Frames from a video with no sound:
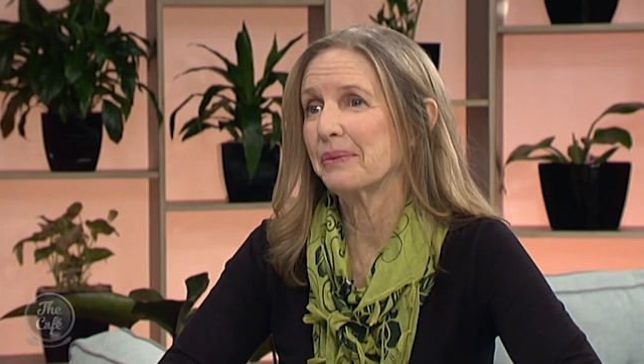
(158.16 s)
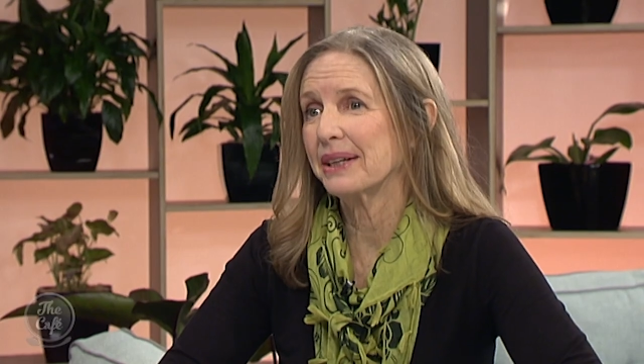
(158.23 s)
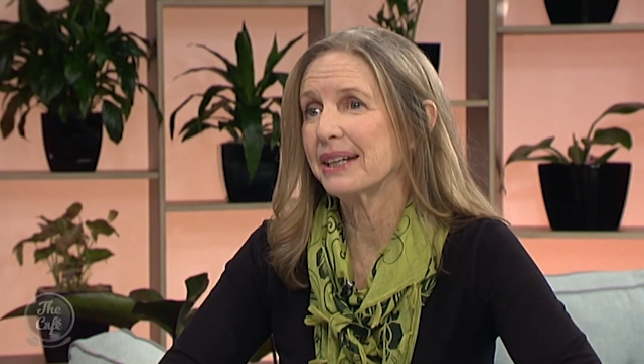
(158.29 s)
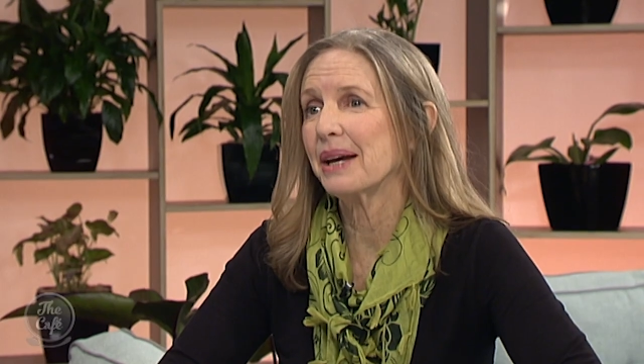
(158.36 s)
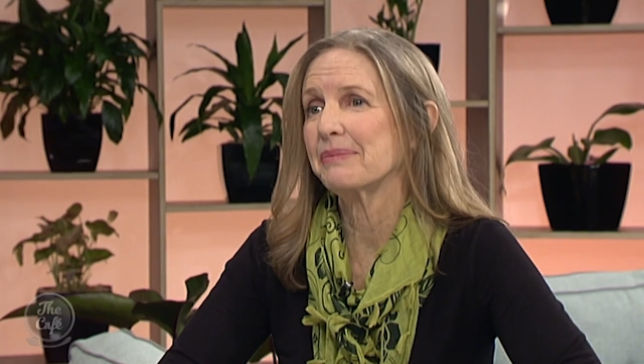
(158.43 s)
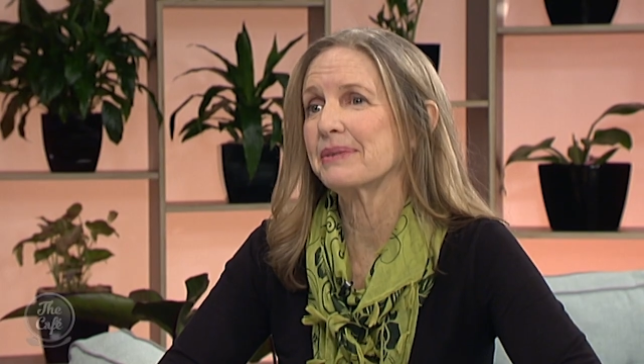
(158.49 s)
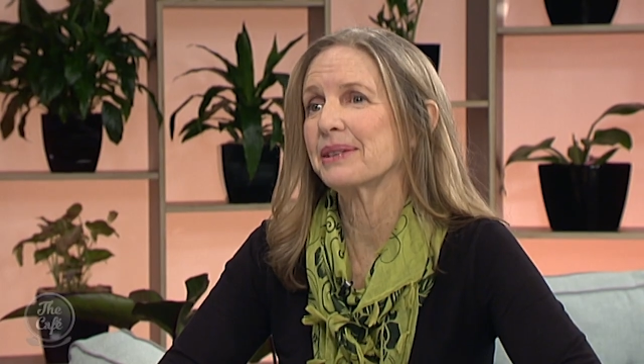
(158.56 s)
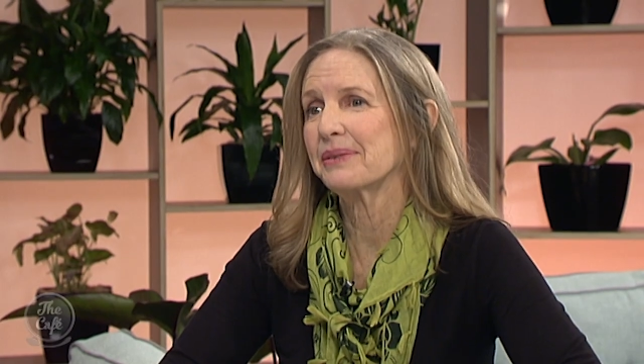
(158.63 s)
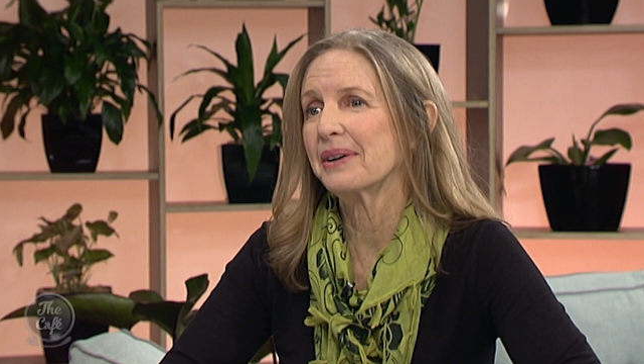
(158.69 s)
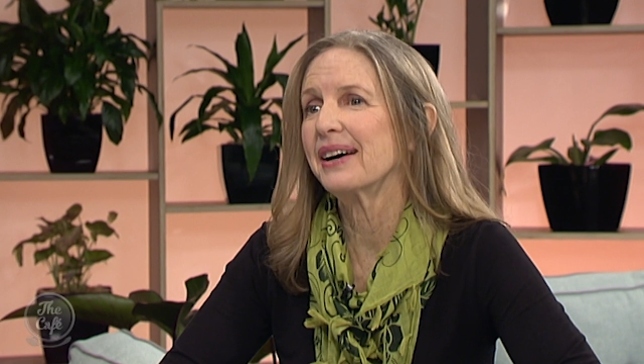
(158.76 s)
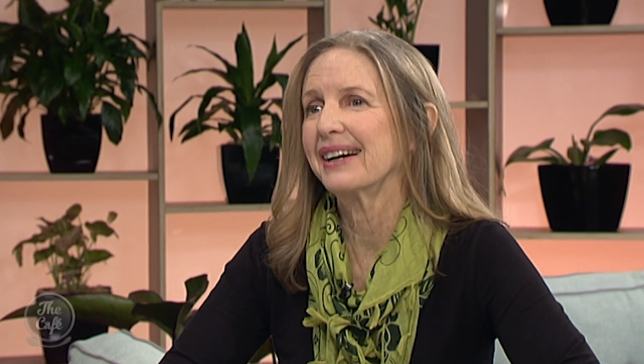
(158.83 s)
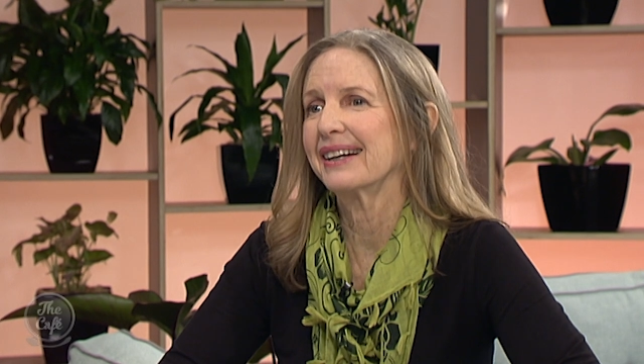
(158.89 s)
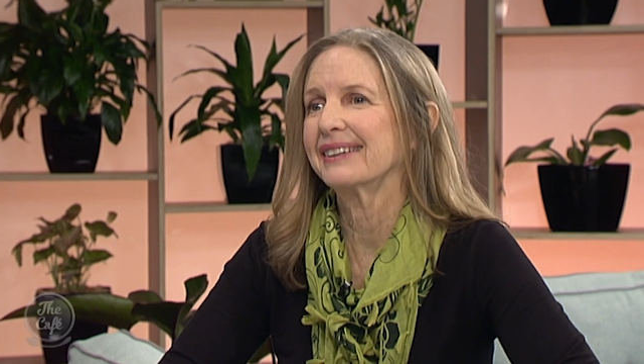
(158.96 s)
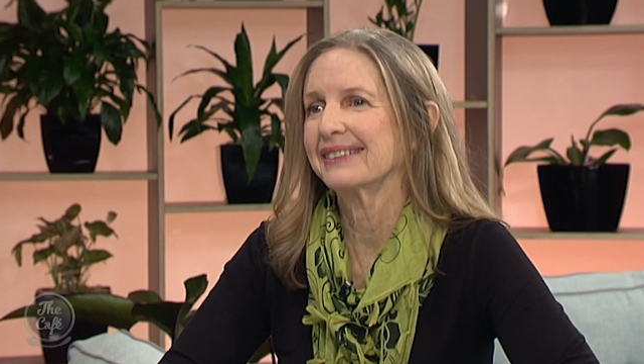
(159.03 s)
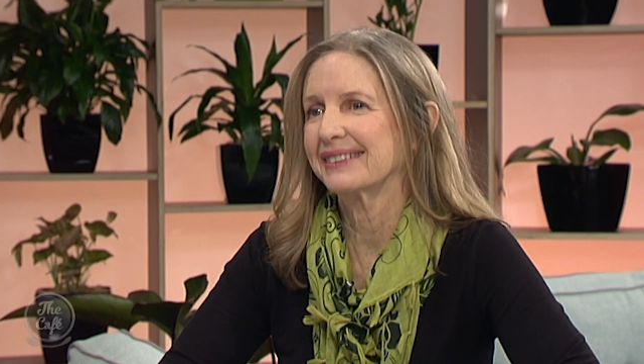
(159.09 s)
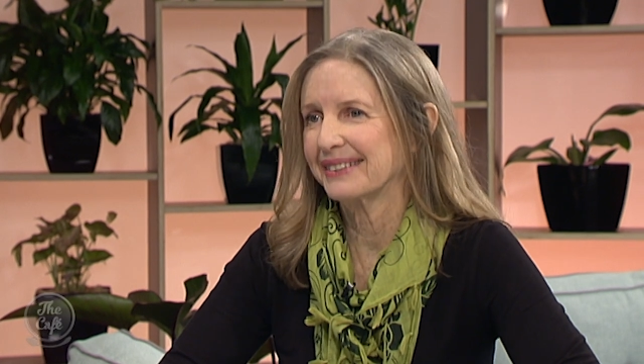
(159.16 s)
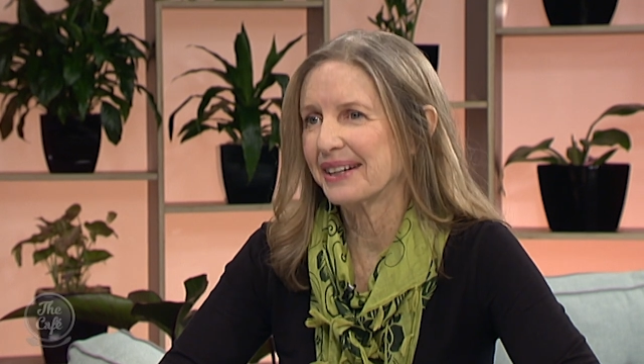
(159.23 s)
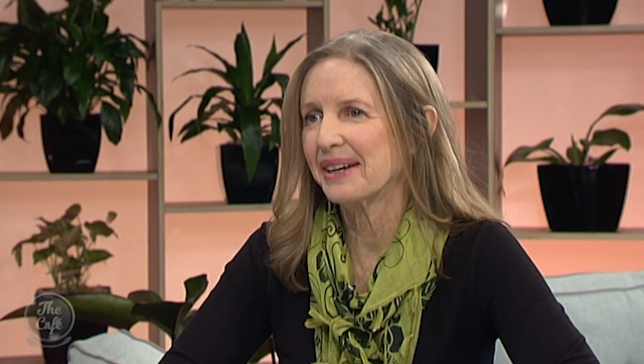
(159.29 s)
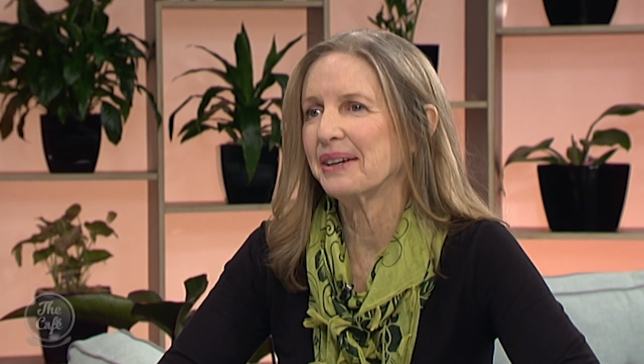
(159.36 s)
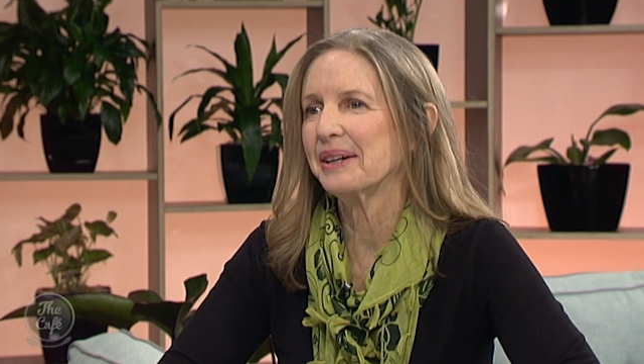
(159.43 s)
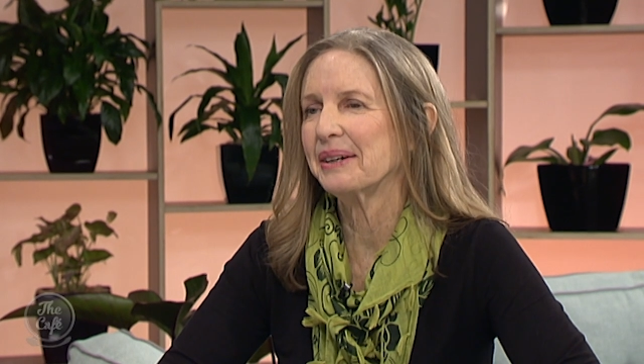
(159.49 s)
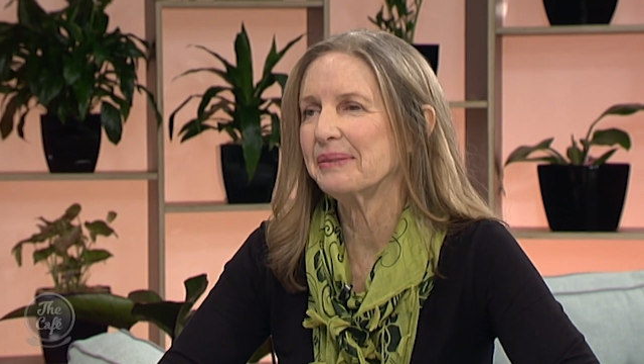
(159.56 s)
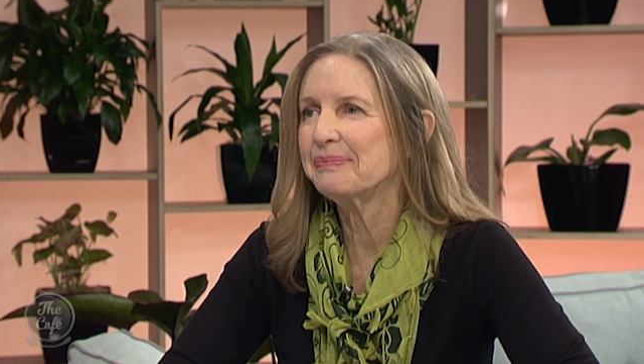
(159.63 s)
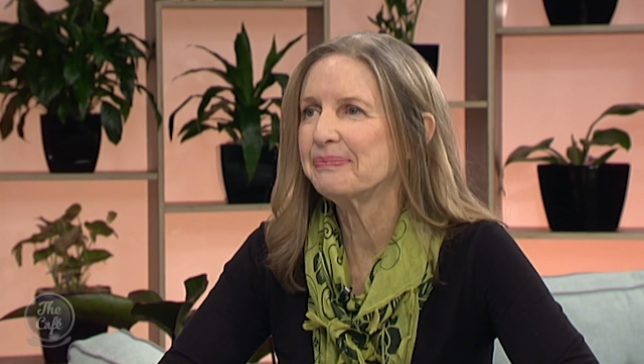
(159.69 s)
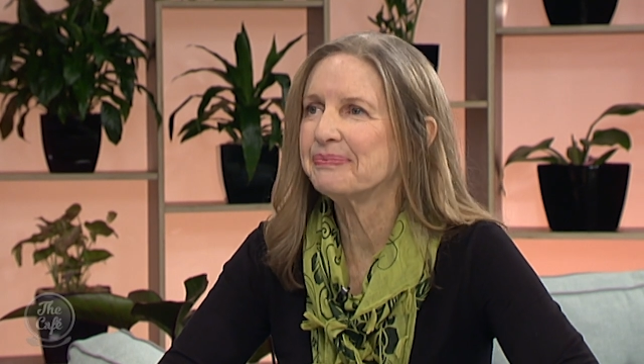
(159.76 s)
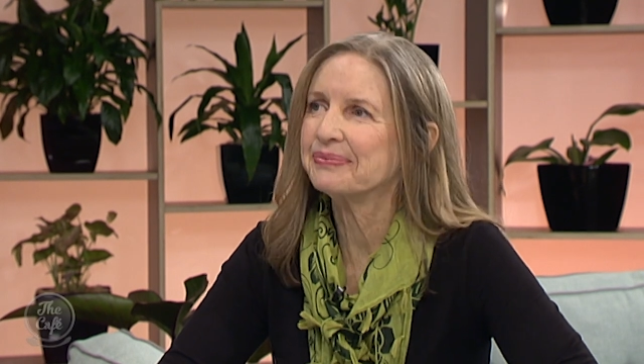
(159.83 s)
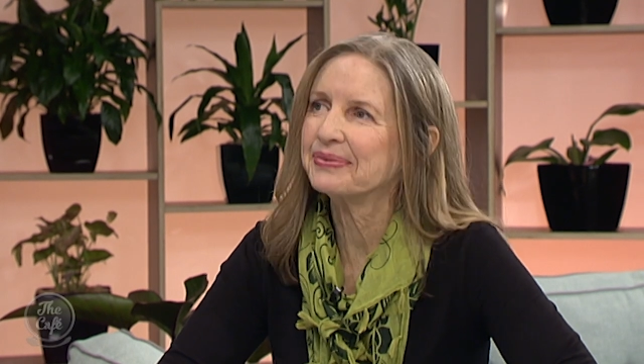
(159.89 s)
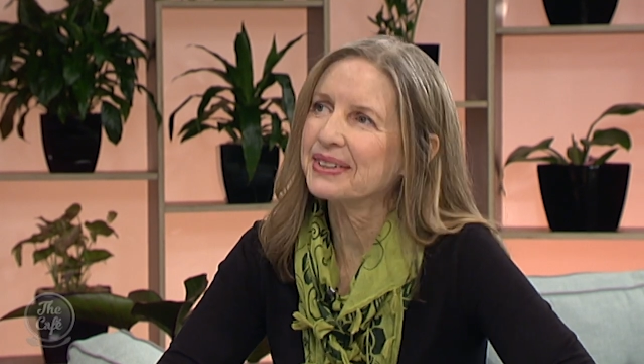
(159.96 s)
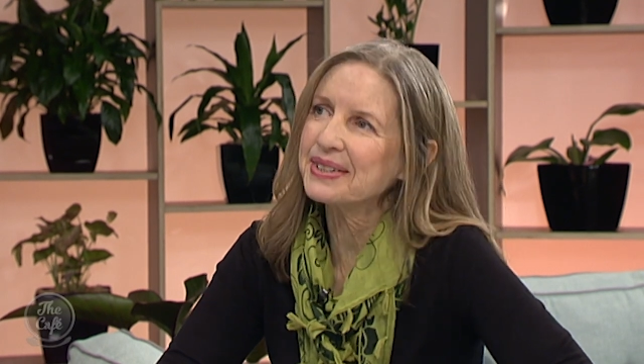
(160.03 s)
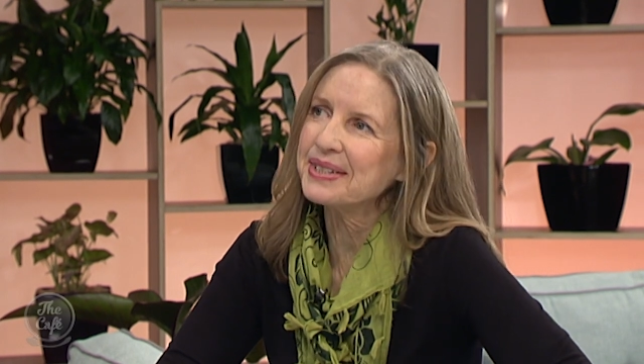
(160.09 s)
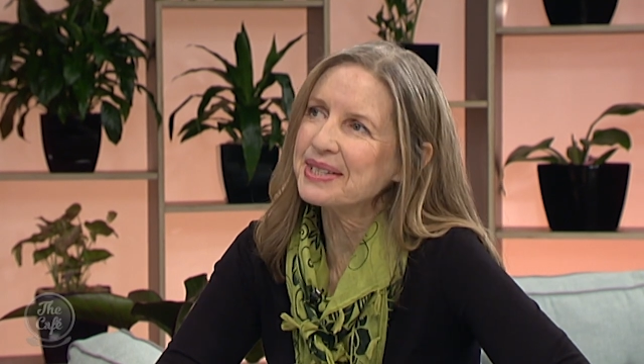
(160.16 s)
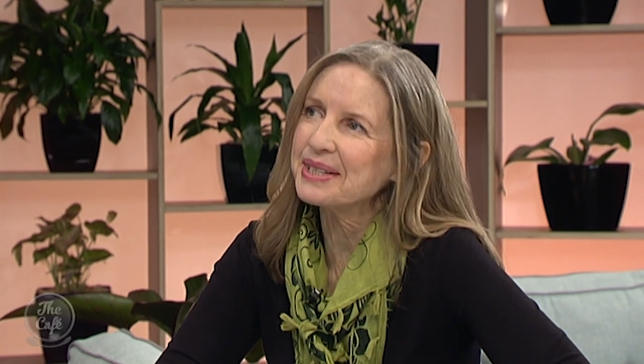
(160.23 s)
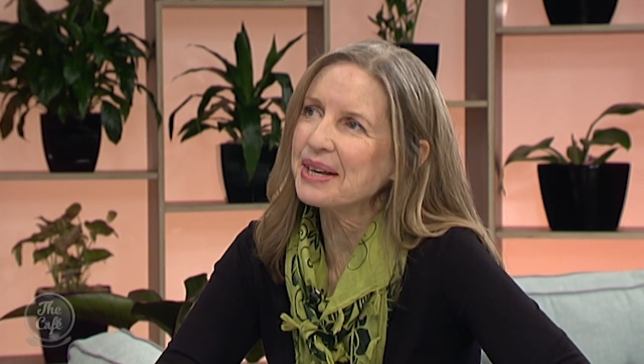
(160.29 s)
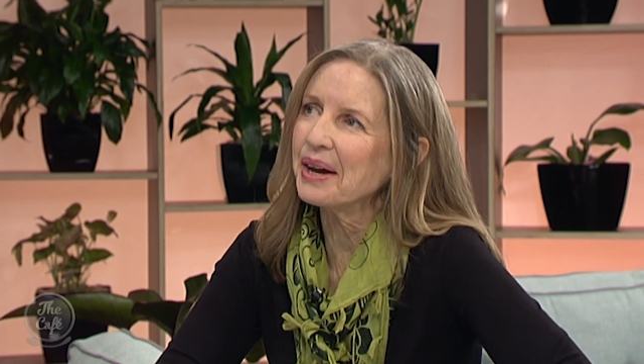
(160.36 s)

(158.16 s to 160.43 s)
we kept it quiet because um,